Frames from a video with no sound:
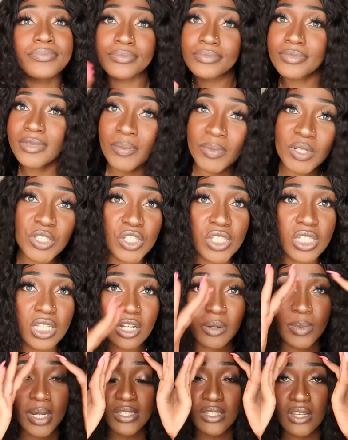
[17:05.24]
Let me just
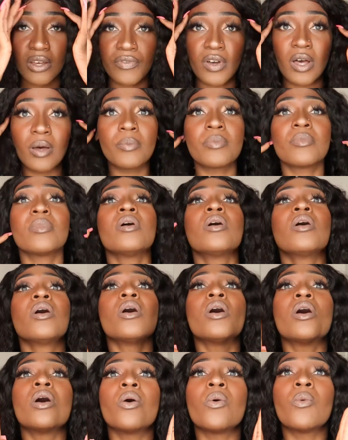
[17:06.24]
clear myself up.
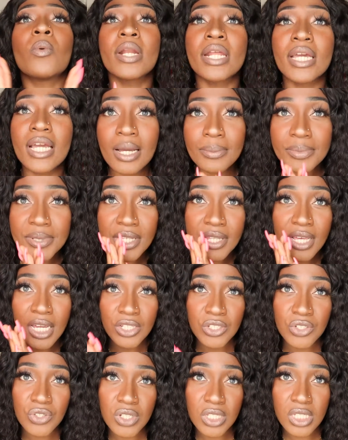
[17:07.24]
When it comes to the
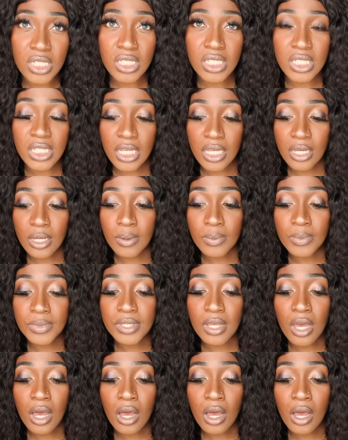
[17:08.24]
entrance exams,